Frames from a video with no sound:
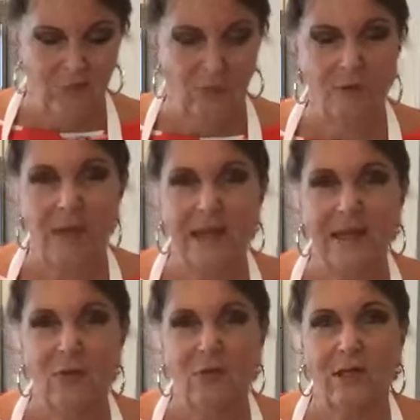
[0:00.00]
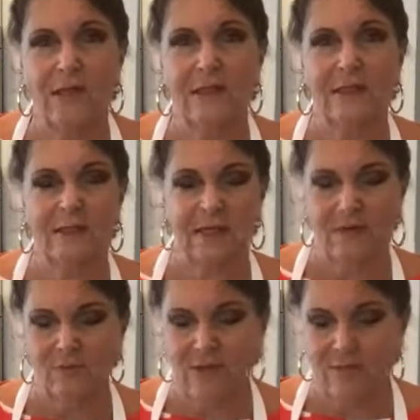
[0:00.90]
I have all of my ingredients
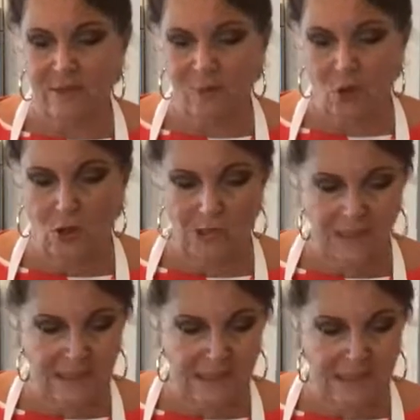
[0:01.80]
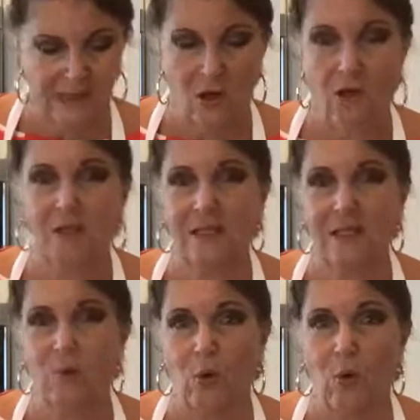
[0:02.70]
and everything that I'm going to need on
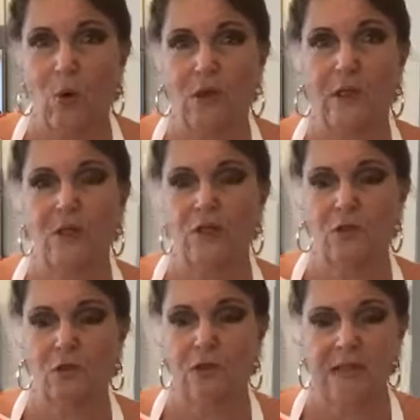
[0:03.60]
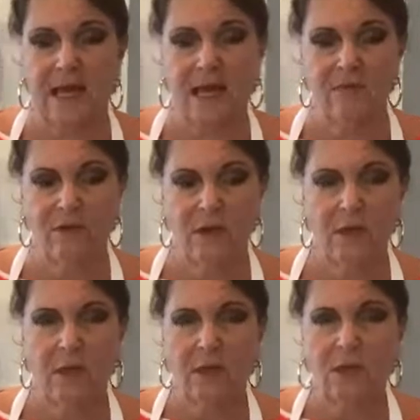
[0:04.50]
this board. And as soon as I've
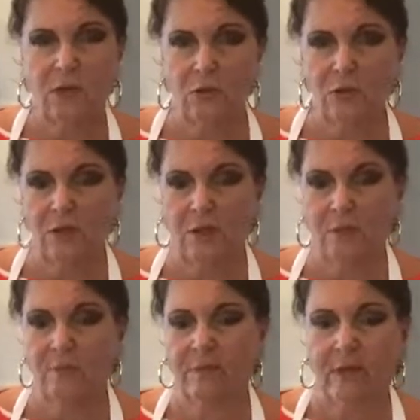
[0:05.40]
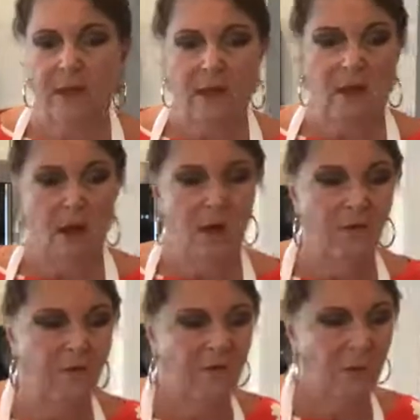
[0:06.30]
used them
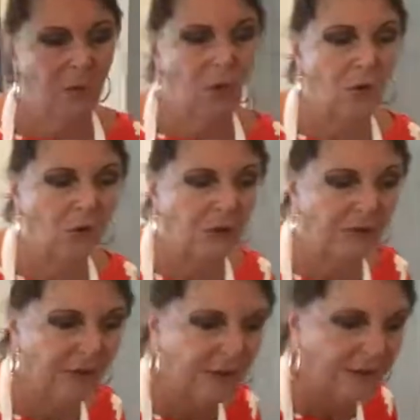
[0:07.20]
off the board,